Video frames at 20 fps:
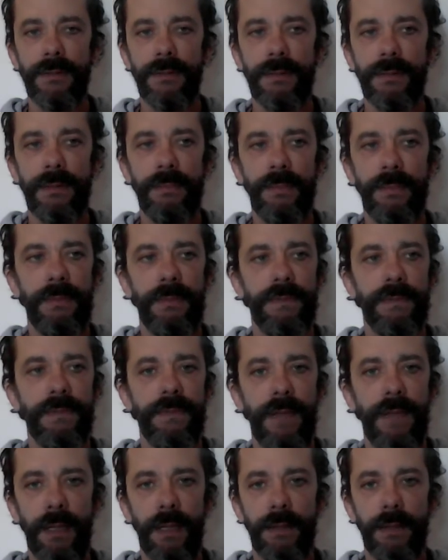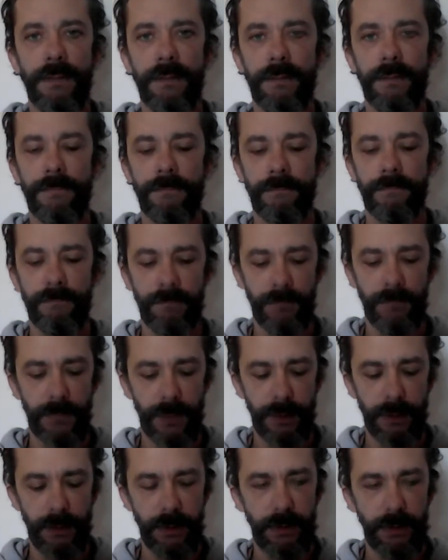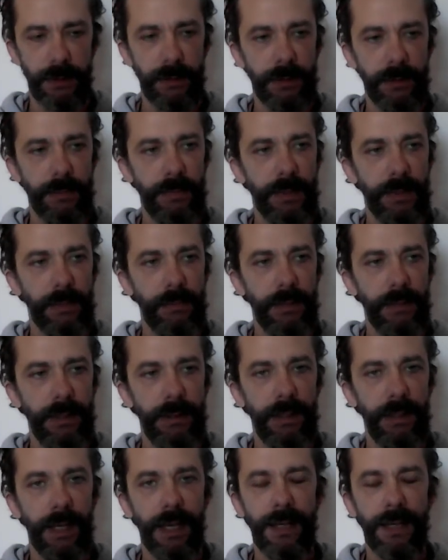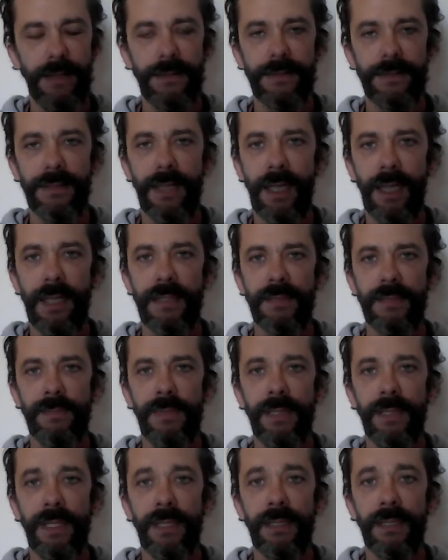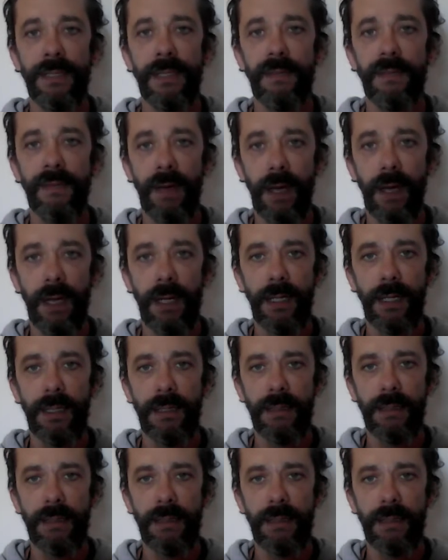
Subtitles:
should be felt, should be realized as being divine.